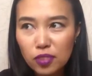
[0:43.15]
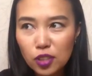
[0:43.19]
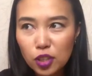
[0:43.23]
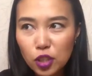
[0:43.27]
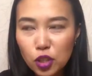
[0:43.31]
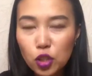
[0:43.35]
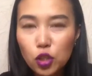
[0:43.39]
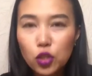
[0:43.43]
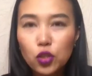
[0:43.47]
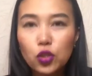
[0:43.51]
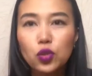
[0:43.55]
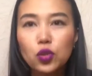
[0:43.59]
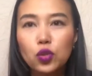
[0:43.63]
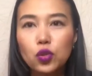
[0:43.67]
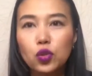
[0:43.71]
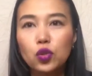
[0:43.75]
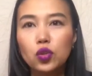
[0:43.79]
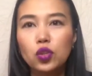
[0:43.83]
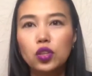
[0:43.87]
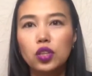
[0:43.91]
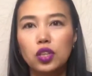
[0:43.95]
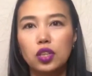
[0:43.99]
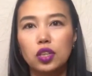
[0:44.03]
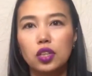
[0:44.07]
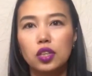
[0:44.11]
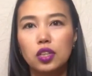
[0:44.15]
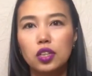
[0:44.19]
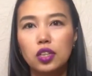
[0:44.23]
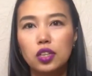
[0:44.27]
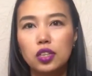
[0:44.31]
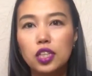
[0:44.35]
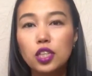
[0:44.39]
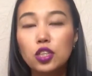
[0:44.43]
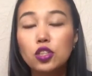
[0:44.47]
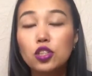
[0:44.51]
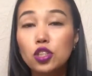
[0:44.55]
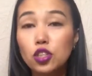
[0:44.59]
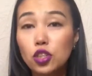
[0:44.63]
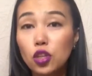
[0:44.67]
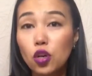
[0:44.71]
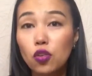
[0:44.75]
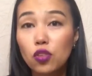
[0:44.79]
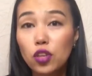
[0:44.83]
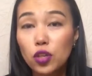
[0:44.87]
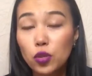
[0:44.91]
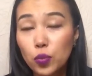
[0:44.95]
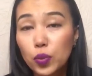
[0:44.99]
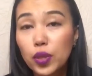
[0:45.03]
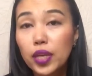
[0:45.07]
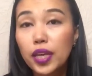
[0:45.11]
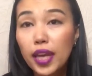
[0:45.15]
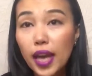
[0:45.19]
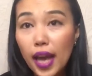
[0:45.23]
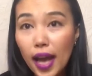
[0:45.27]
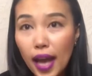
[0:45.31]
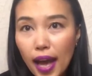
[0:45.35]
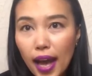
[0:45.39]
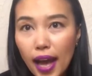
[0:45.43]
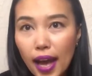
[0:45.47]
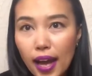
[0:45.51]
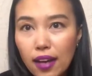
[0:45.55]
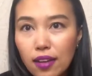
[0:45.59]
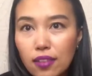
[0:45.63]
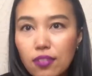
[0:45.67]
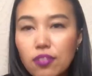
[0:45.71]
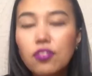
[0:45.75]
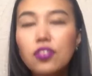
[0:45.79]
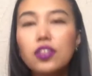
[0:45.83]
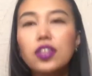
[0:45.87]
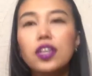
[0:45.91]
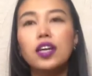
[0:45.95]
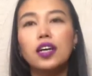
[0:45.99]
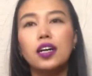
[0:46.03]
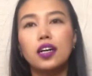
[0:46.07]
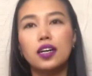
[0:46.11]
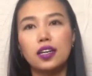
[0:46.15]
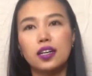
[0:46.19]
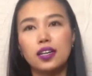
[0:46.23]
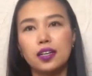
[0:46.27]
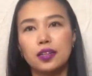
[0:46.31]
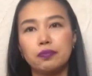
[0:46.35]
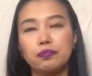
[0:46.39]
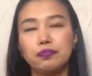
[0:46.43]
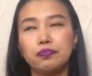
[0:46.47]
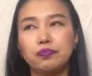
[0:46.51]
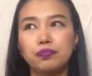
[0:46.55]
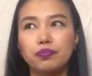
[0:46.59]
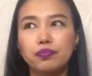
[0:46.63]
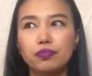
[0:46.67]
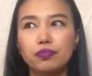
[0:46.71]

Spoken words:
you need to know that we have